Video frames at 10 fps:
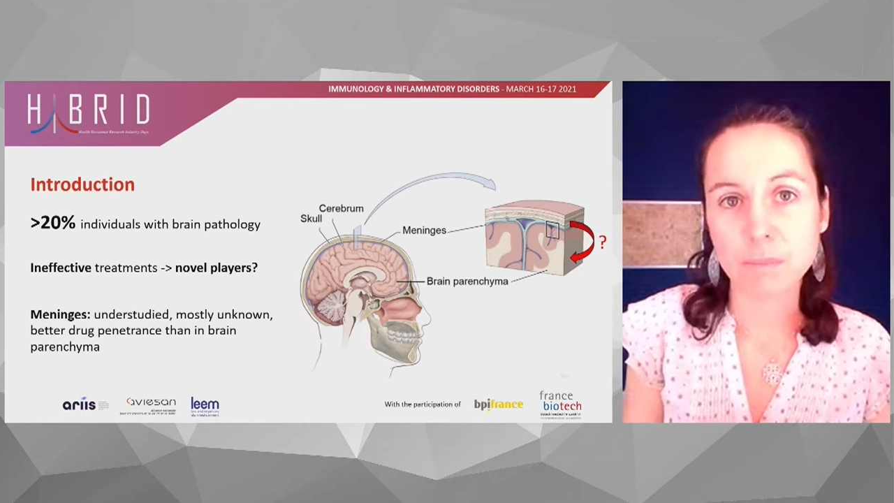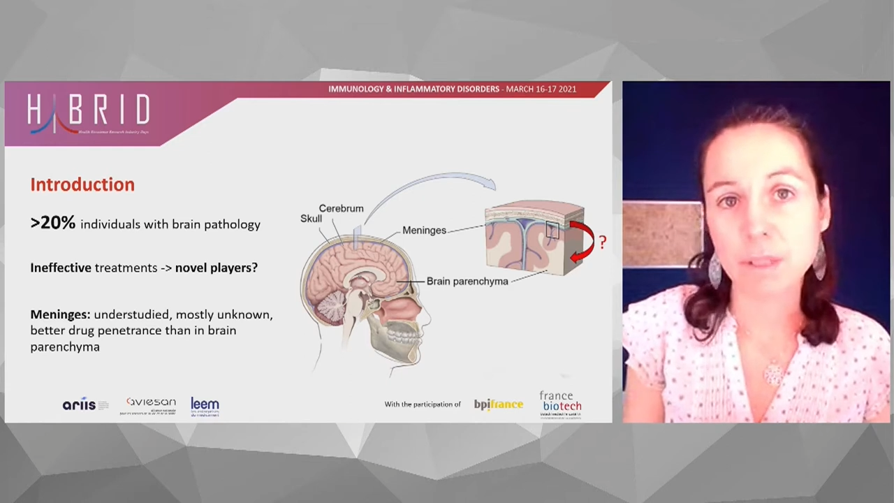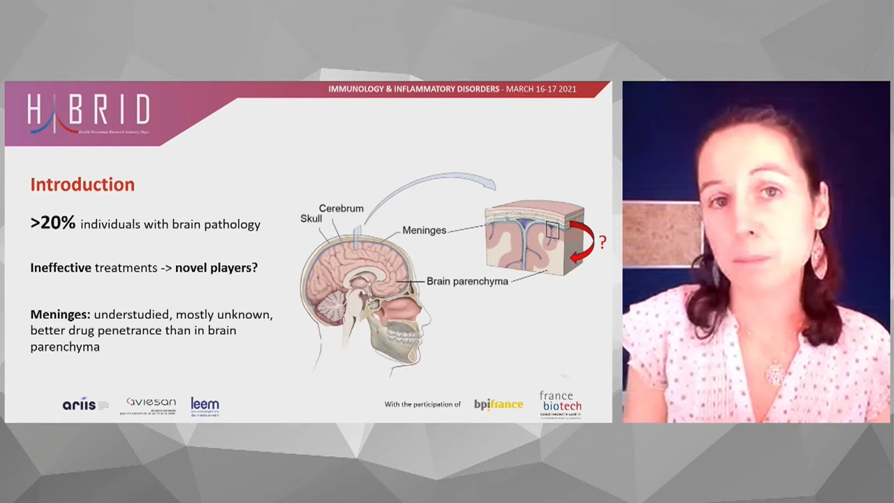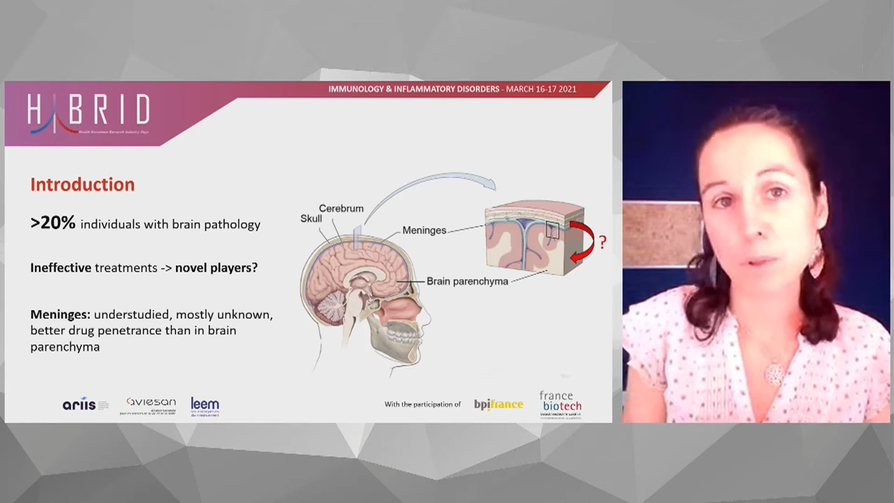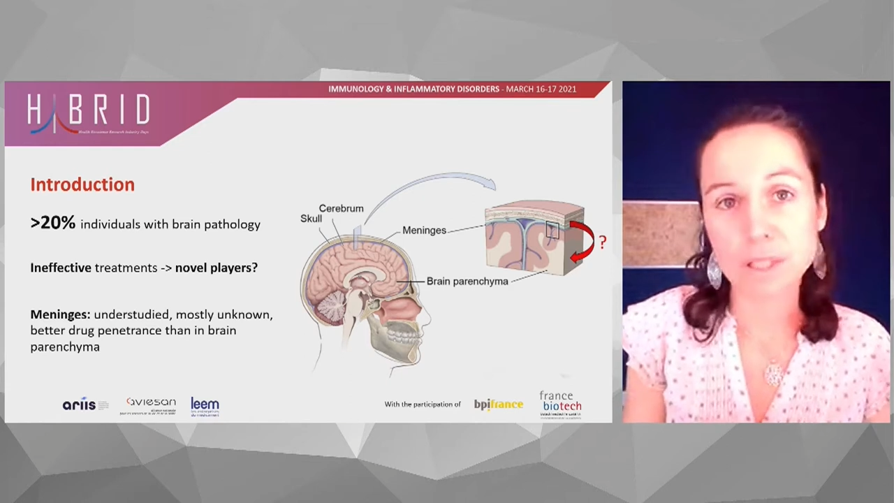
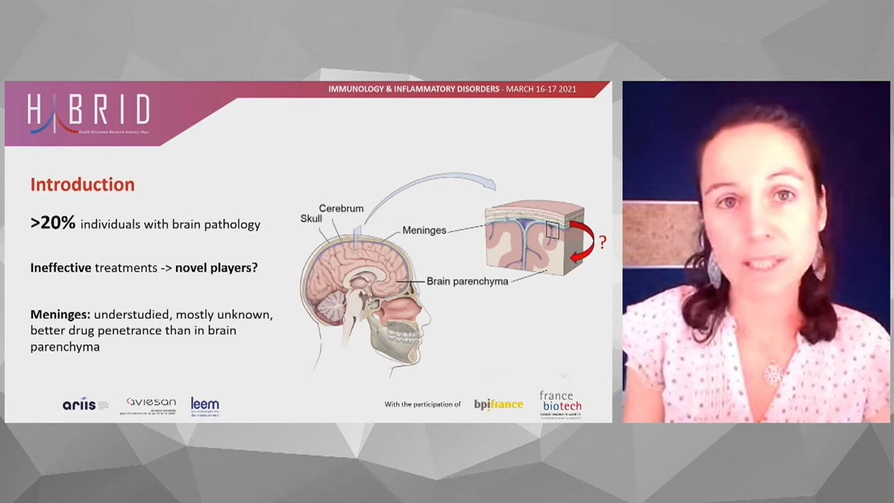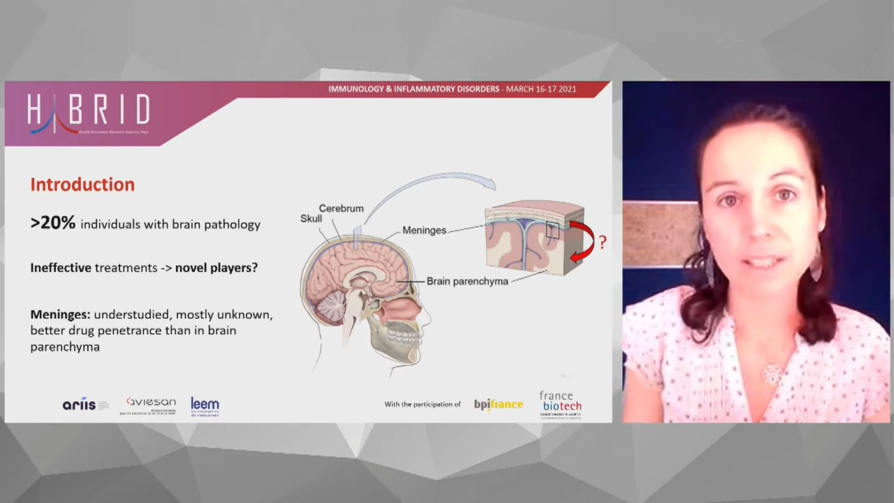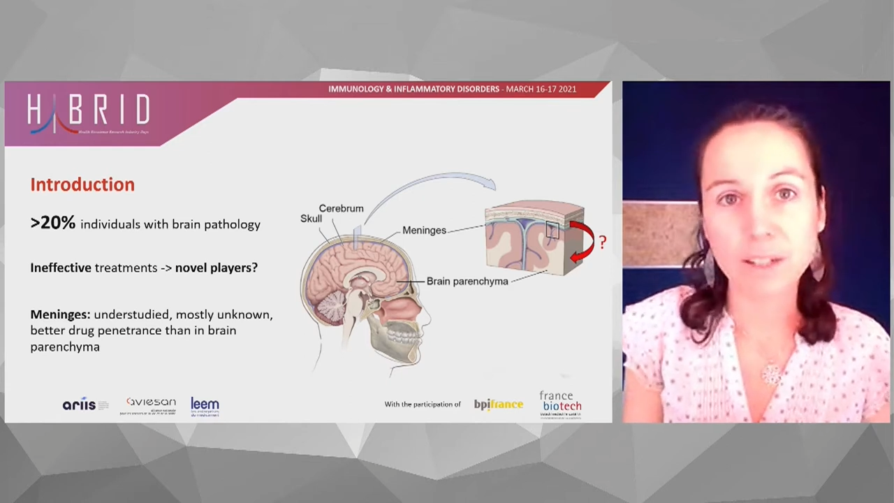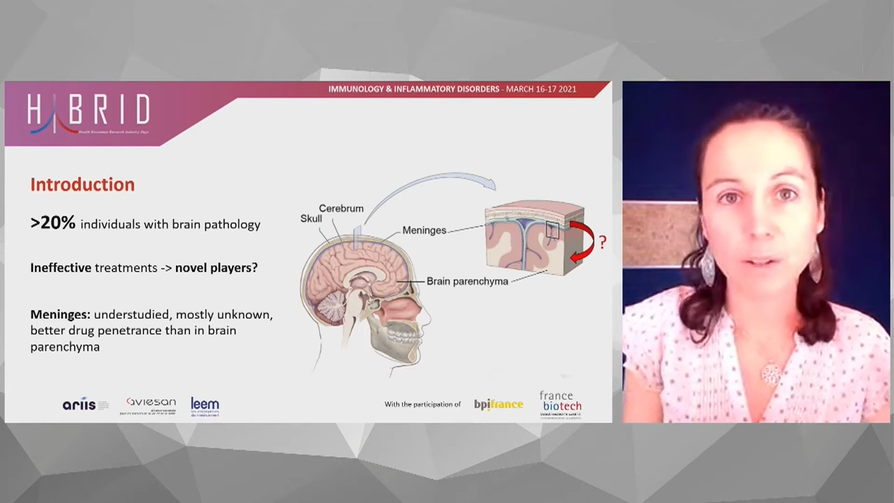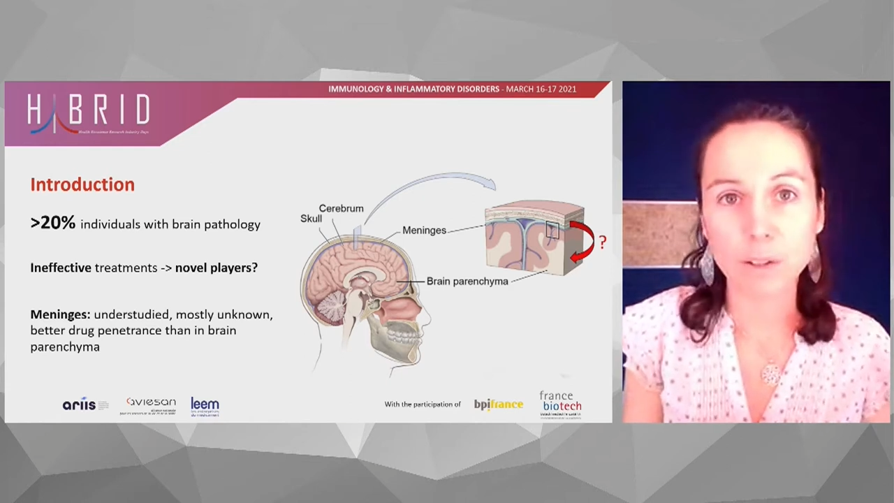and
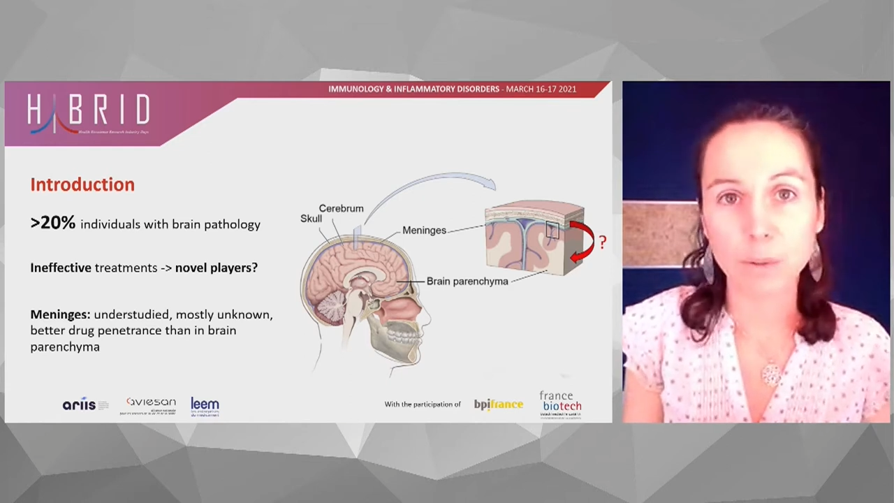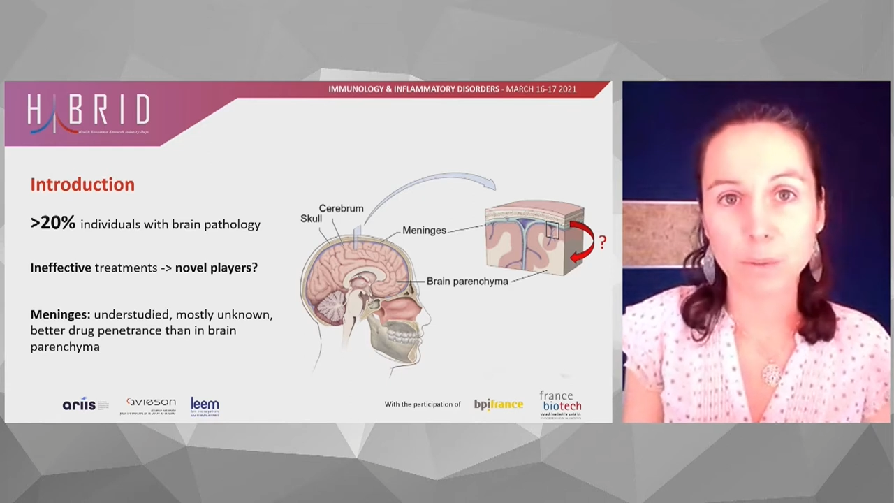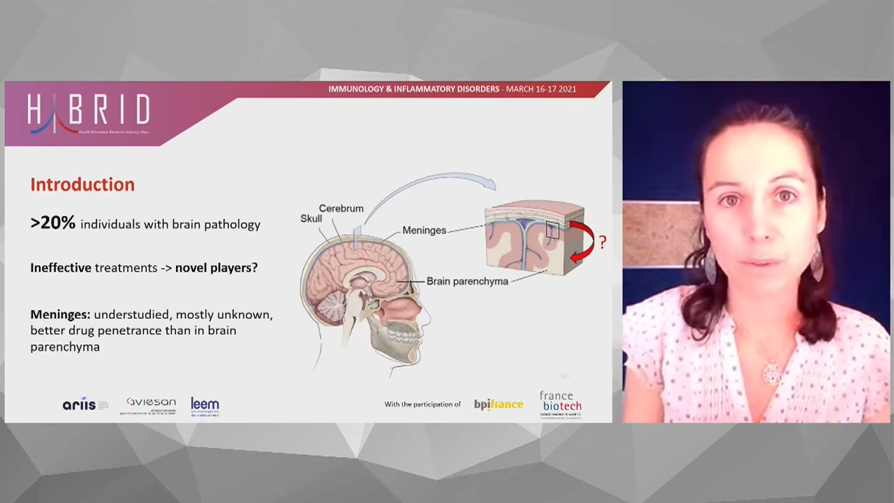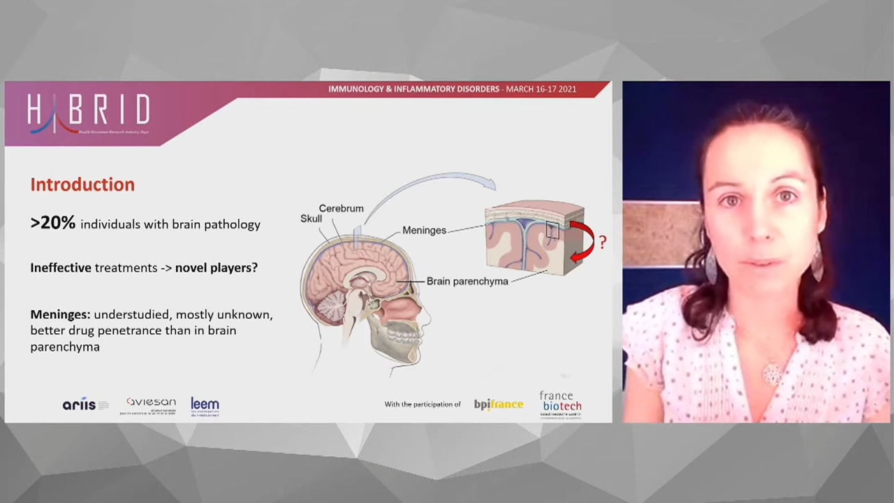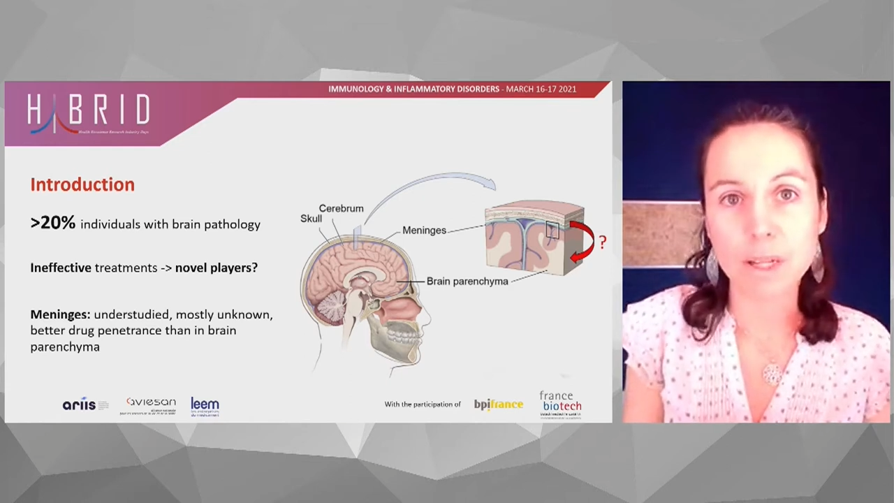mostly
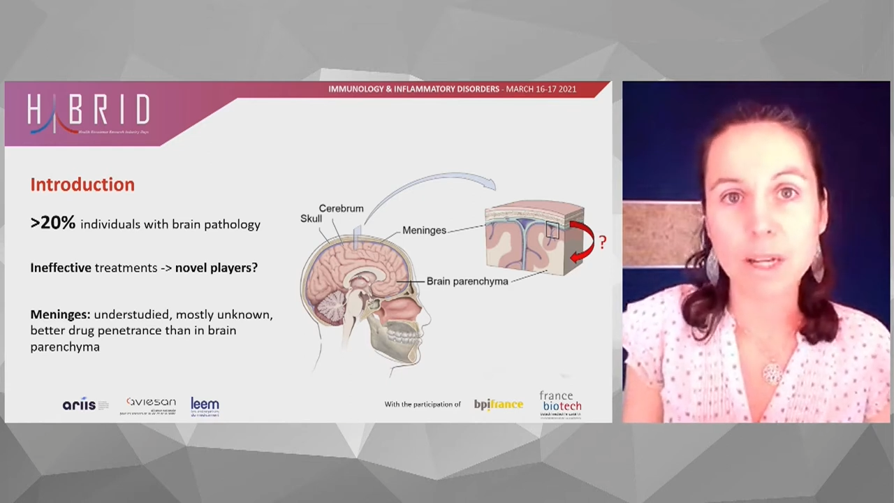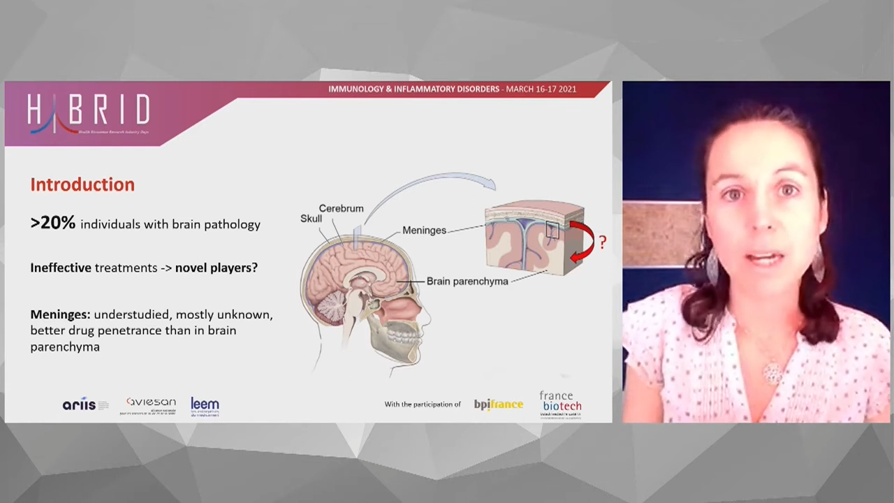unknown.